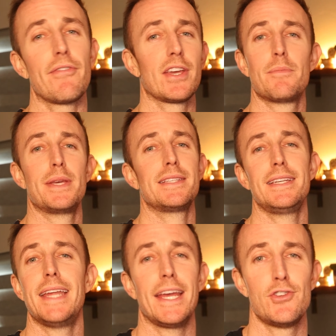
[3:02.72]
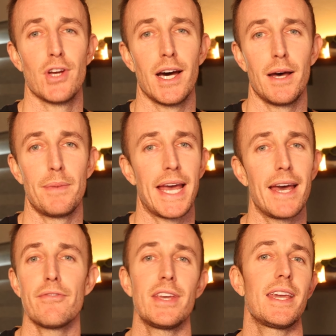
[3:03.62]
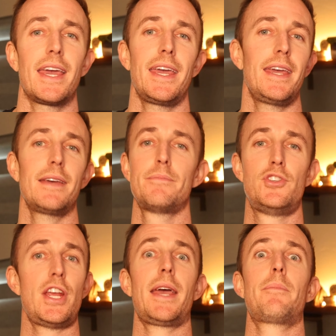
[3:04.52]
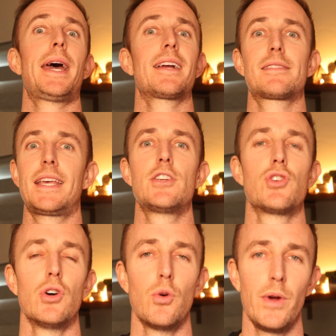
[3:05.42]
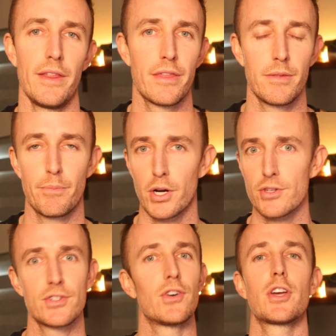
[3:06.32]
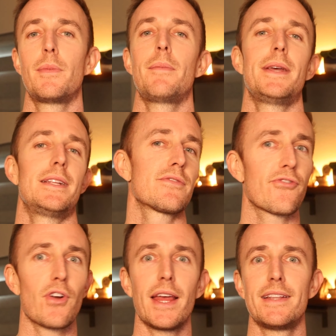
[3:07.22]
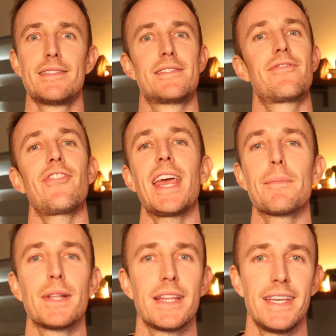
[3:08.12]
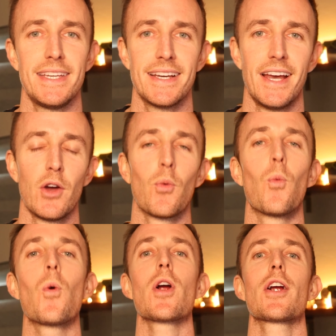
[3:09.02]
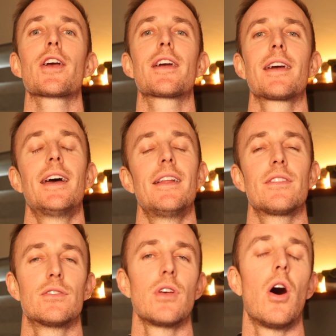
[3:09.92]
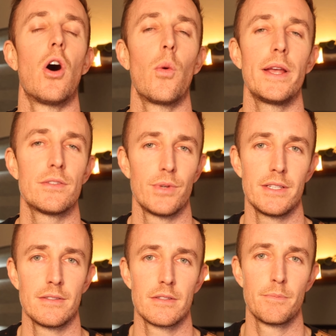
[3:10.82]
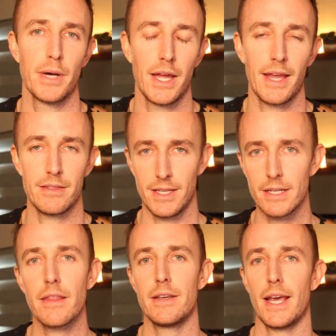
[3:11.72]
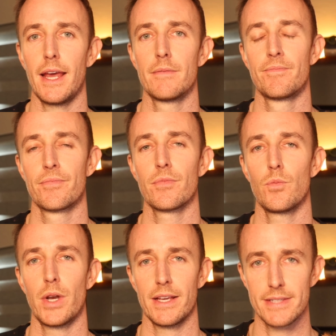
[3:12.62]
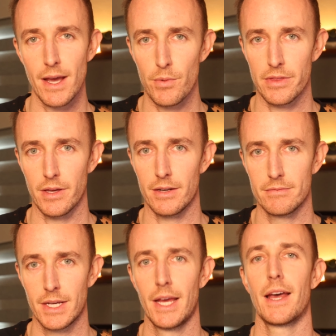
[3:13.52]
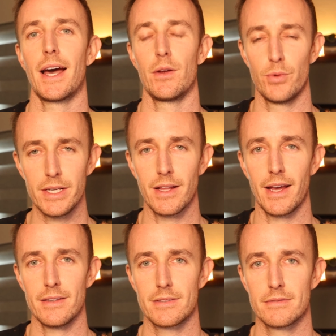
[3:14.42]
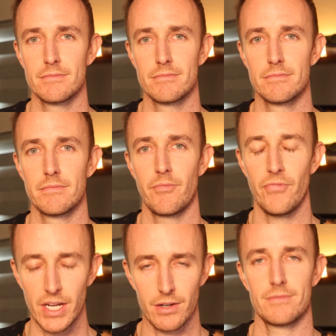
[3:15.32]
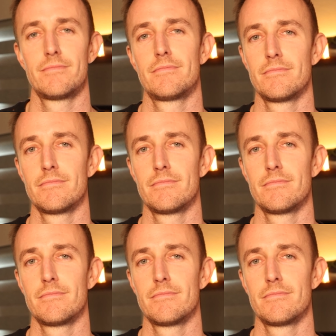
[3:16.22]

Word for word: Having a busy day job, having a jam packed schedule with personal commitments, friends, family, work, there's always reasons. But at the end of the day, when I sat with it, I realized fear.